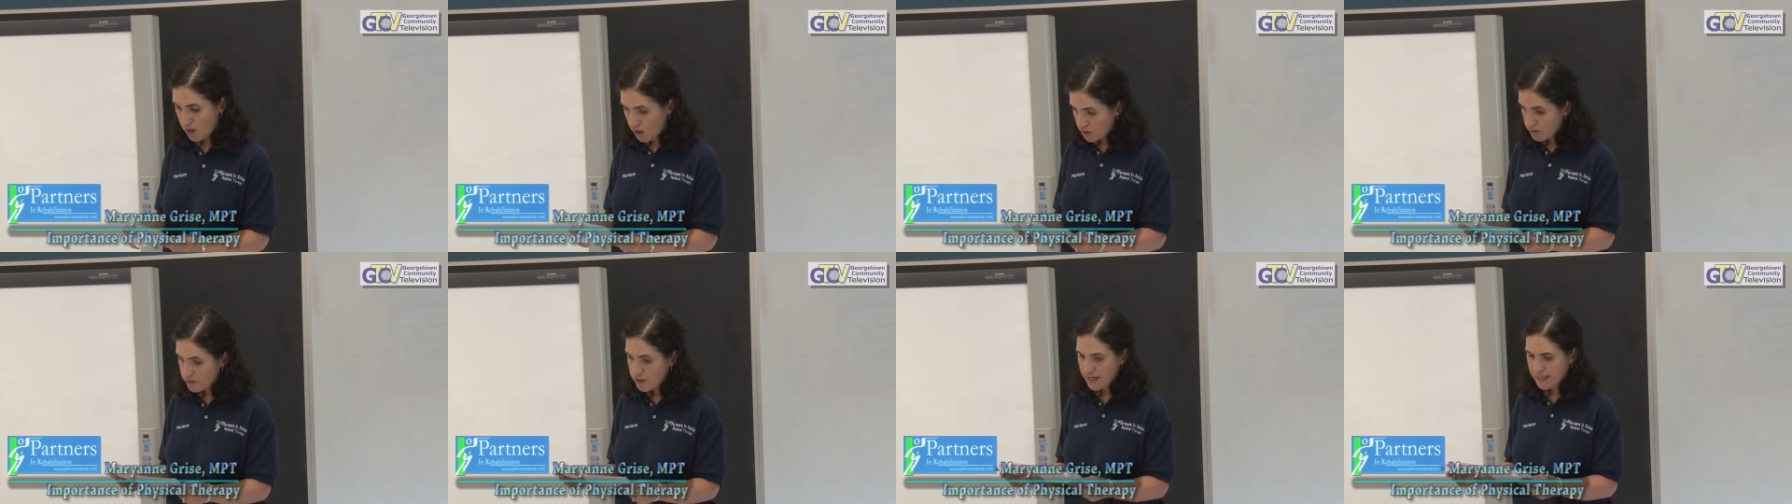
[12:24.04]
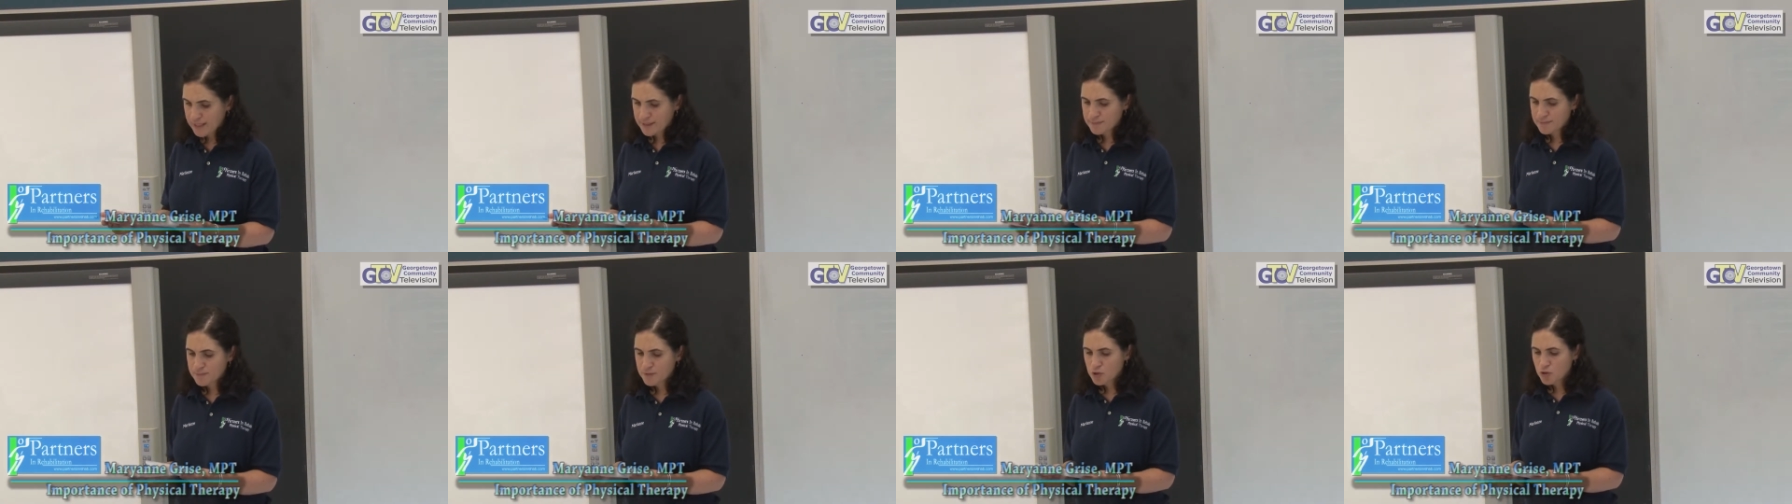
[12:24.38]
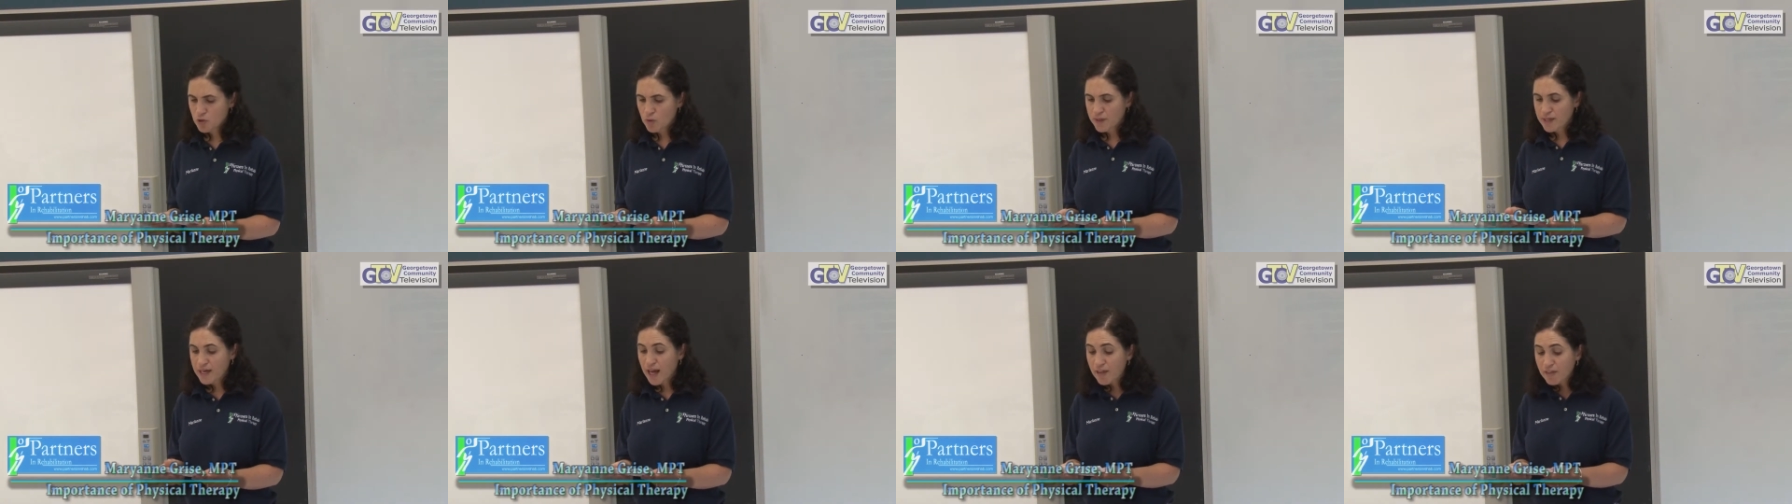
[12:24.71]
all right,
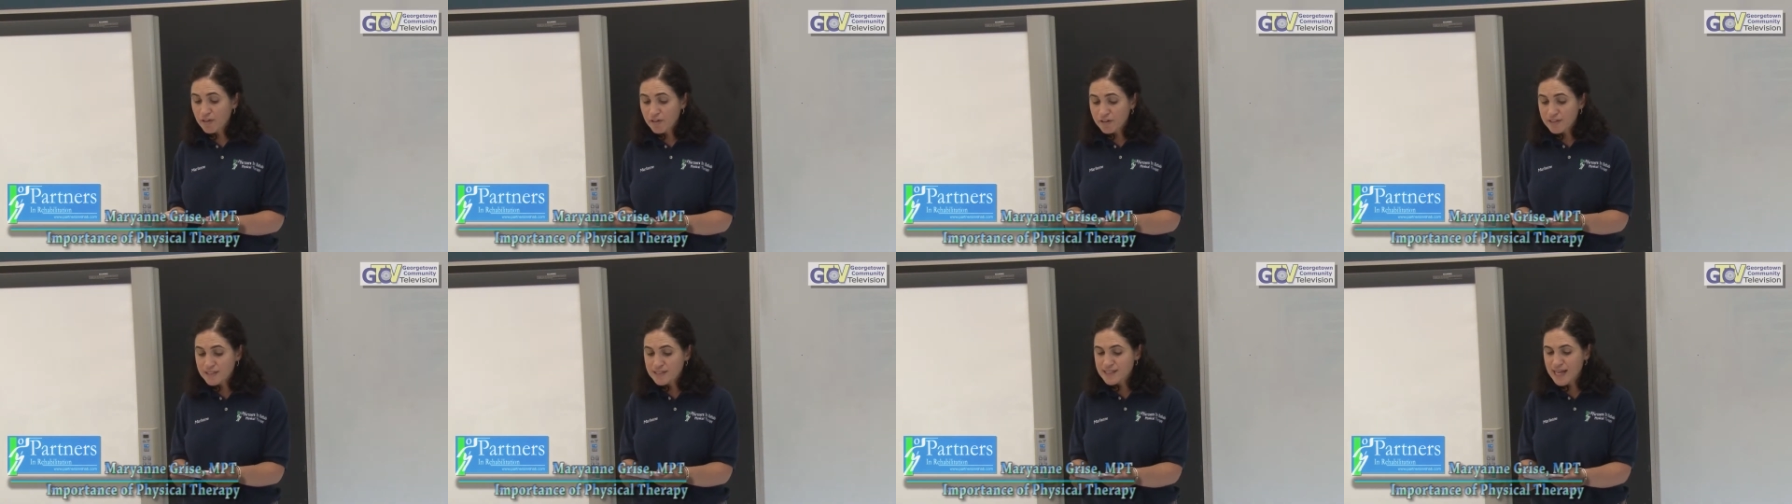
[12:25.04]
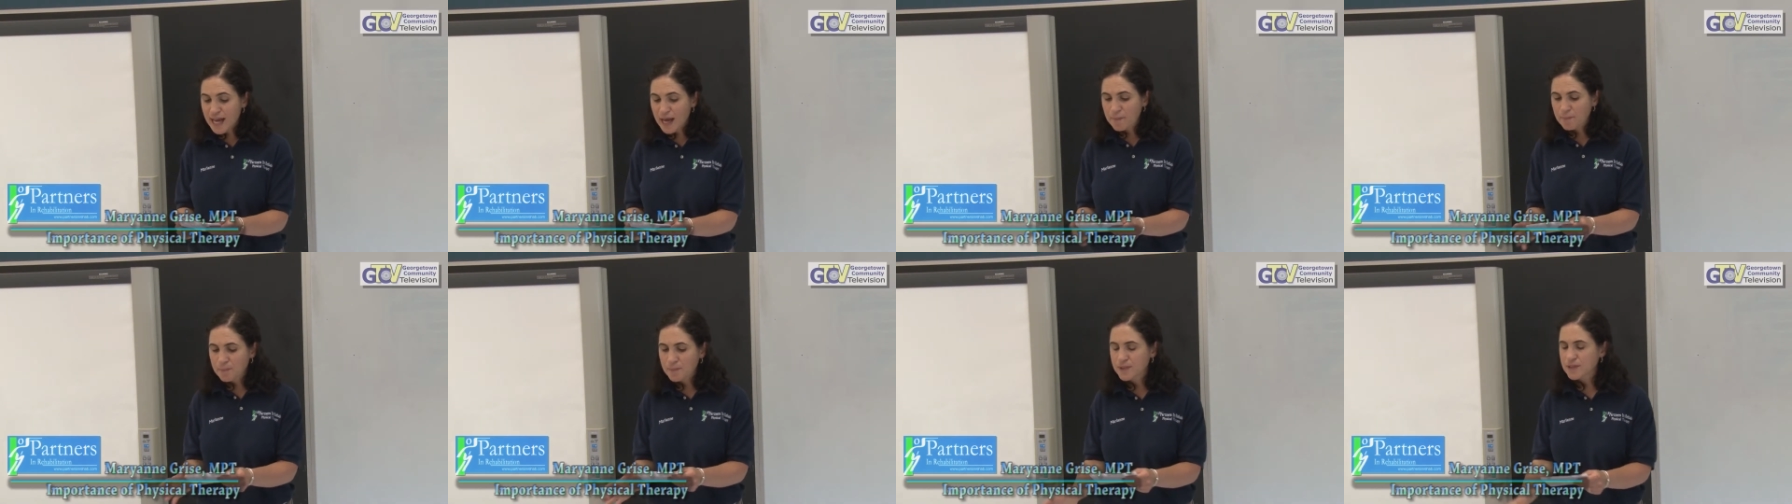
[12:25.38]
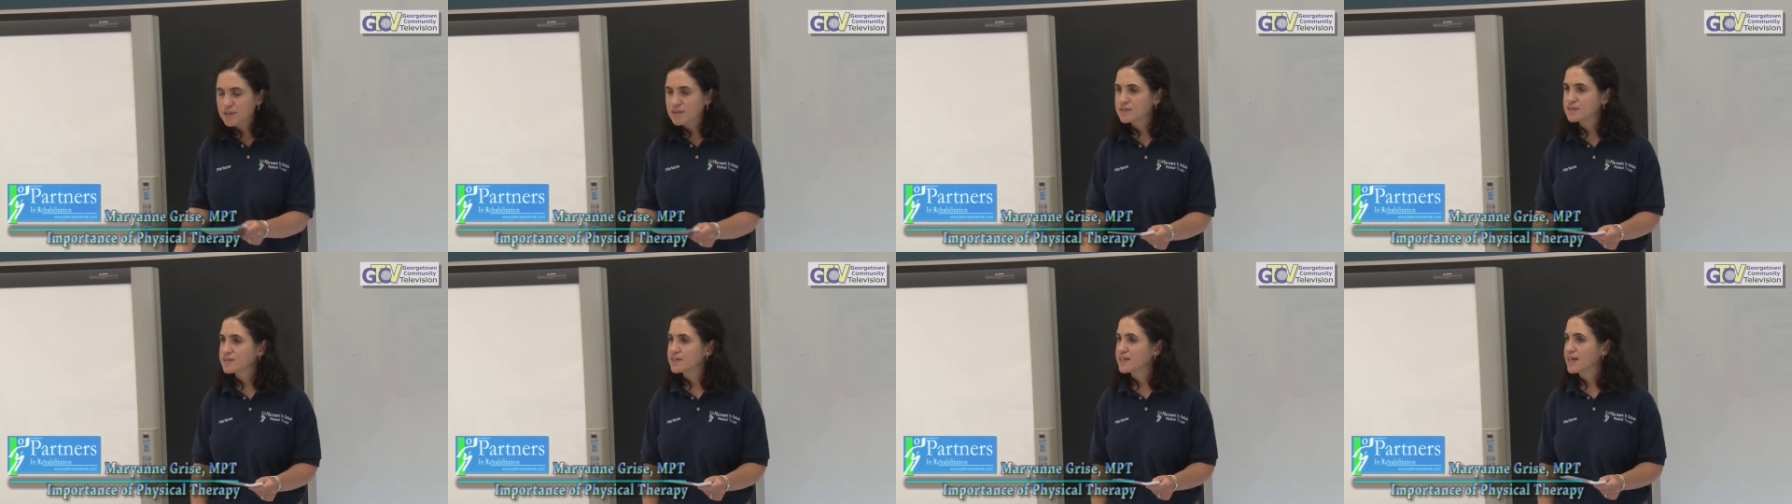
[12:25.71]
so another
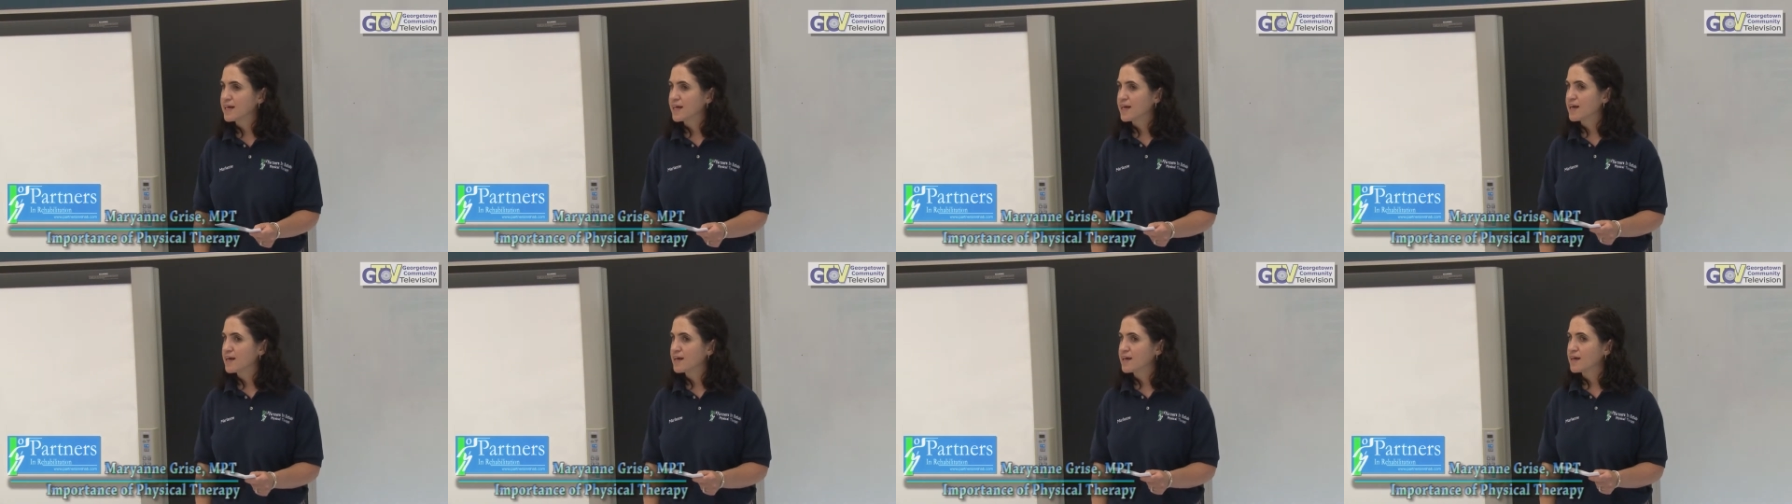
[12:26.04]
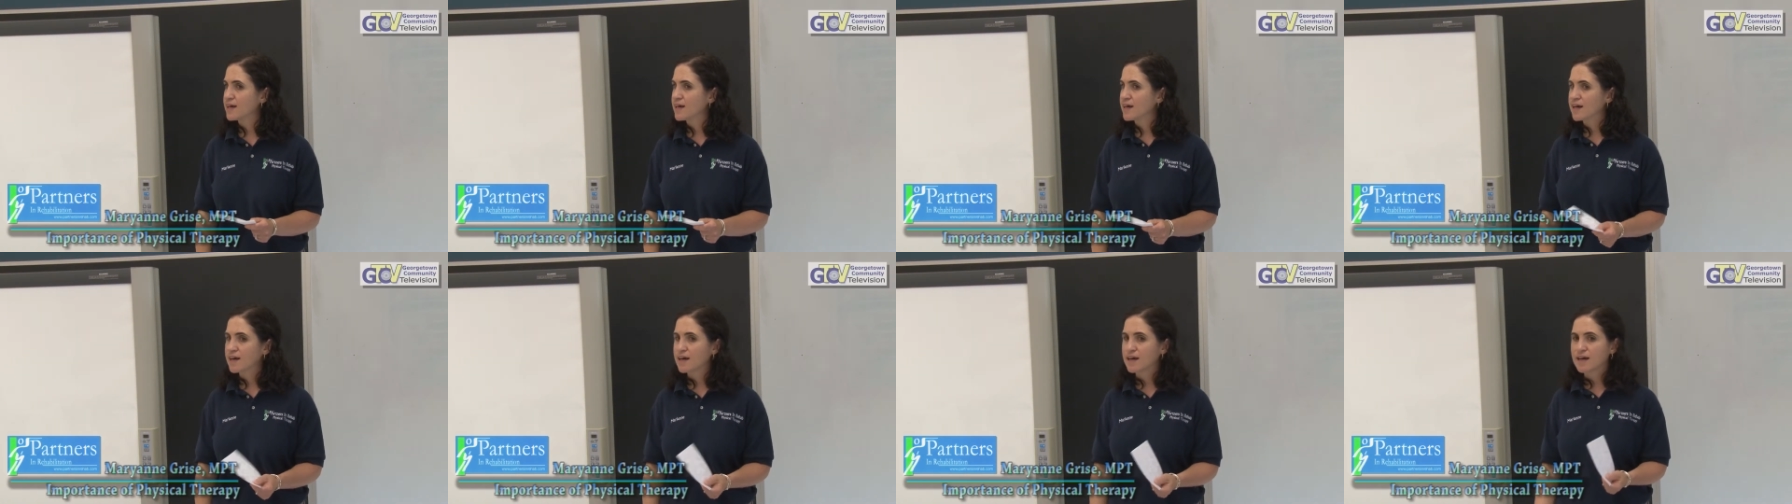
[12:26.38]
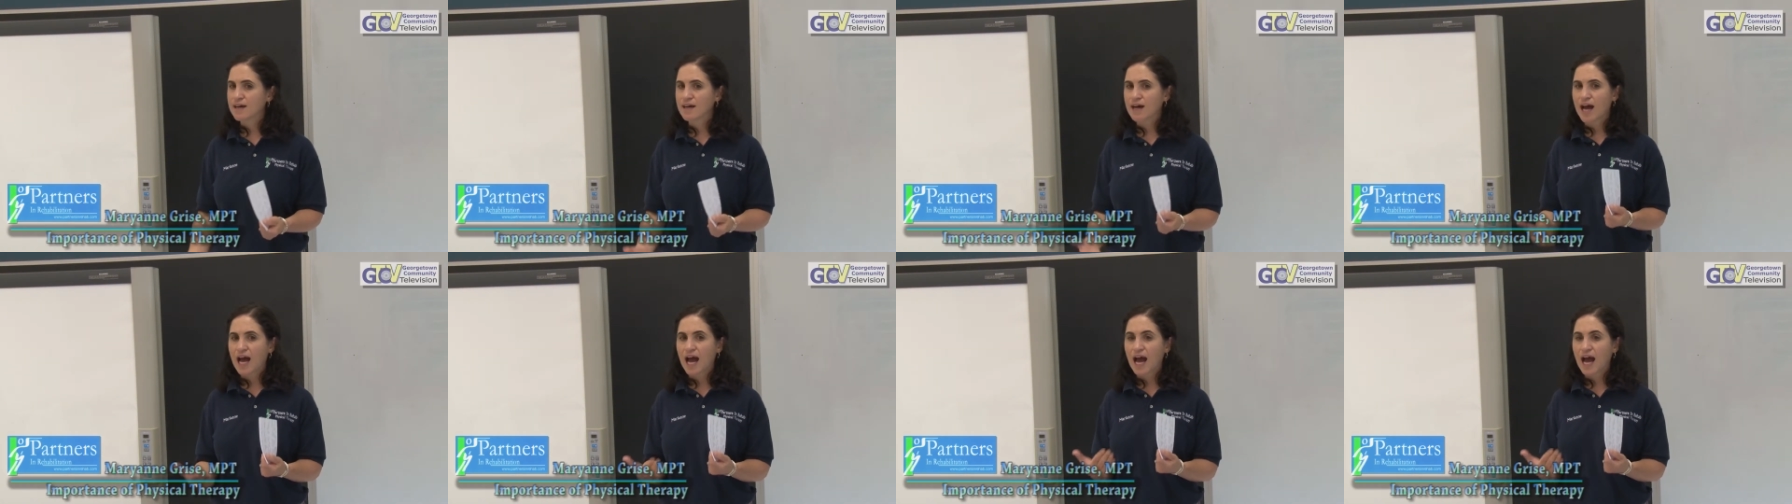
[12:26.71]
example, uh,